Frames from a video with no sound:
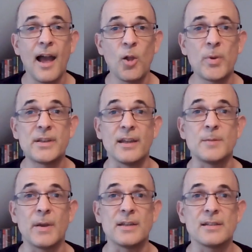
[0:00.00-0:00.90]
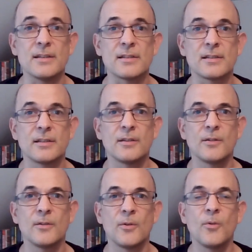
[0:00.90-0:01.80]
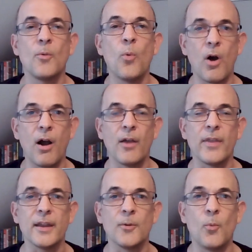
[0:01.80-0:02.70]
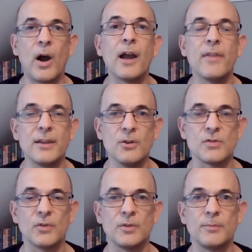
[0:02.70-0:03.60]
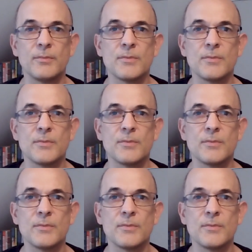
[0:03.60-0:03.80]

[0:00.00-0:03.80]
Helper databases. What are they? Why are they useful?